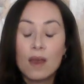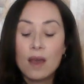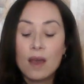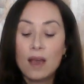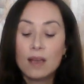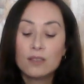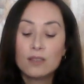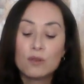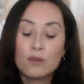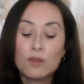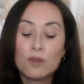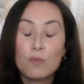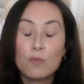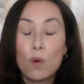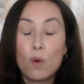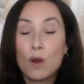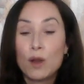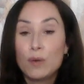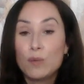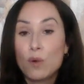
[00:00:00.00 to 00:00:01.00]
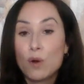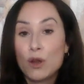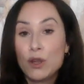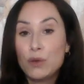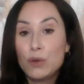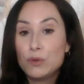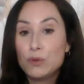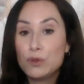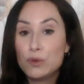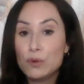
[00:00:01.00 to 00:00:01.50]
And so the more and more
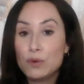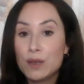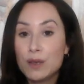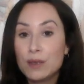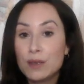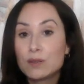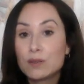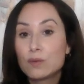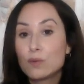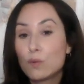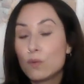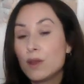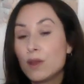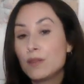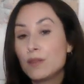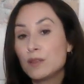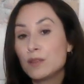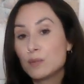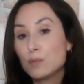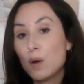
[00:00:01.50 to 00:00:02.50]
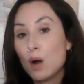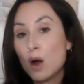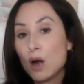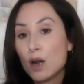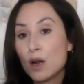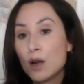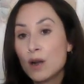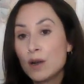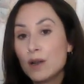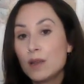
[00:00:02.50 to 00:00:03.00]
you do this with this
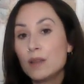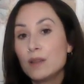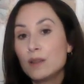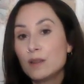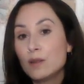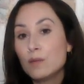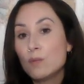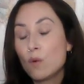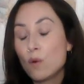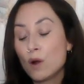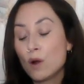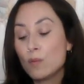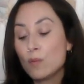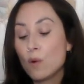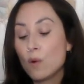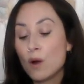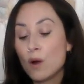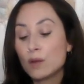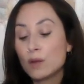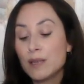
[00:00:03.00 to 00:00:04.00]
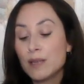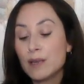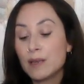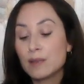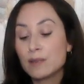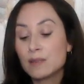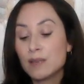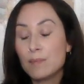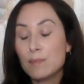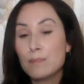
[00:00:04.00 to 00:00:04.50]
part, the more and more it'll take a
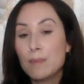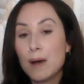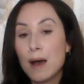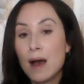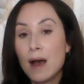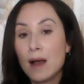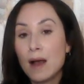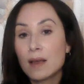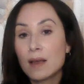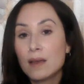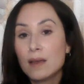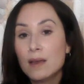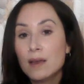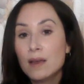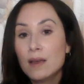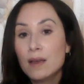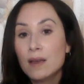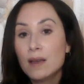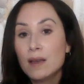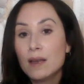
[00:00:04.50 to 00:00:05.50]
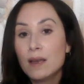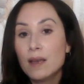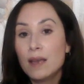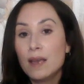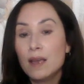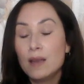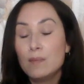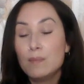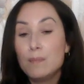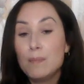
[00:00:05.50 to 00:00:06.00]
step back.
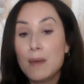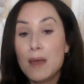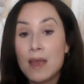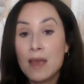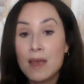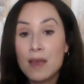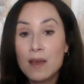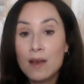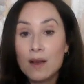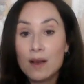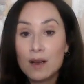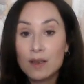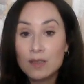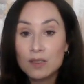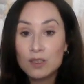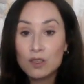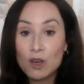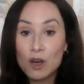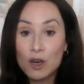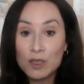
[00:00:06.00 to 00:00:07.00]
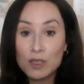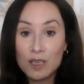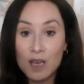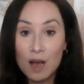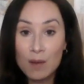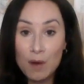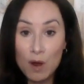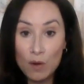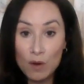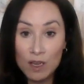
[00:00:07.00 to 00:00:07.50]
It may start to
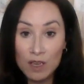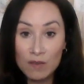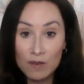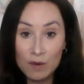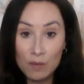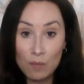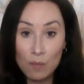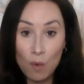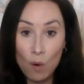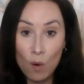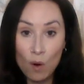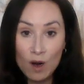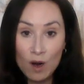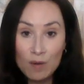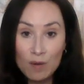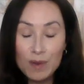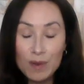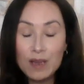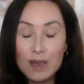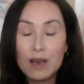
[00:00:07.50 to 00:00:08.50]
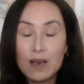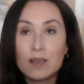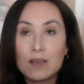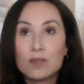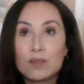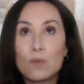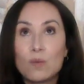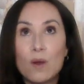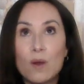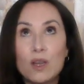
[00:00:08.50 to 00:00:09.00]
come out even more,
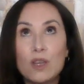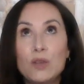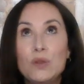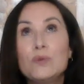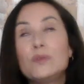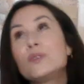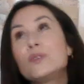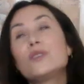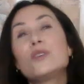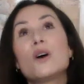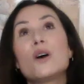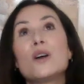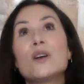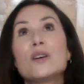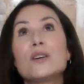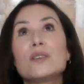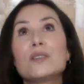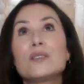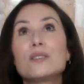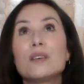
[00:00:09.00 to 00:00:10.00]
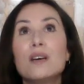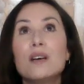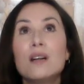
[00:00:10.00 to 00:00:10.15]
because when you start